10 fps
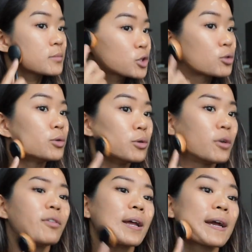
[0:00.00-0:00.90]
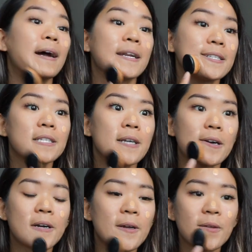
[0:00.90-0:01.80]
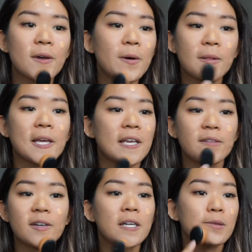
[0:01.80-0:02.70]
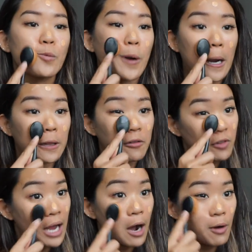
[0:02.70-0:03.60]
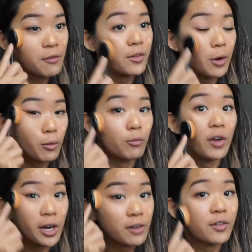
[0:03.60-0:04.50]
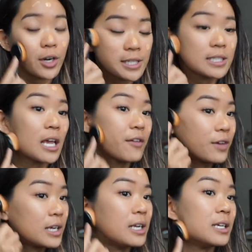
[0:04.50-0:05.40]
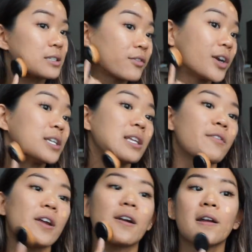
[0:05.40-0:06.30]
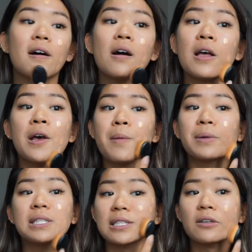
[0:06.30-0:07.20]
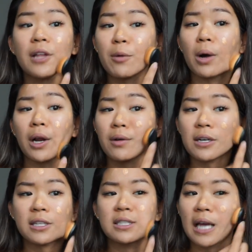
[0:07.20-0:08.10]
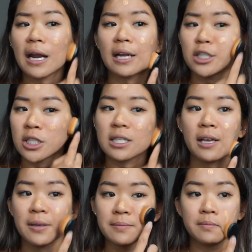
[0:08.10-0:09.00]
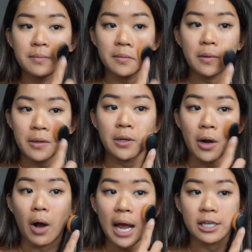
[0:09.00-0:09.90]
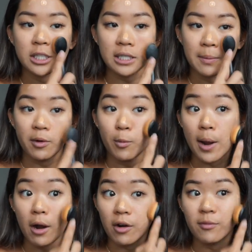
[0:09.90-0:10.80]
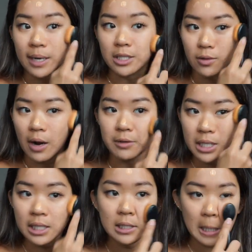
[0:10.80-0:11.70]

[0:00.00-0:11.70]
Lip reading: true of like any scenario though. Like even where I live now, I feel very, very safe, and it is a very safe area. But still, like walking around outside, I just like, you know, I just am aware of my surroundings.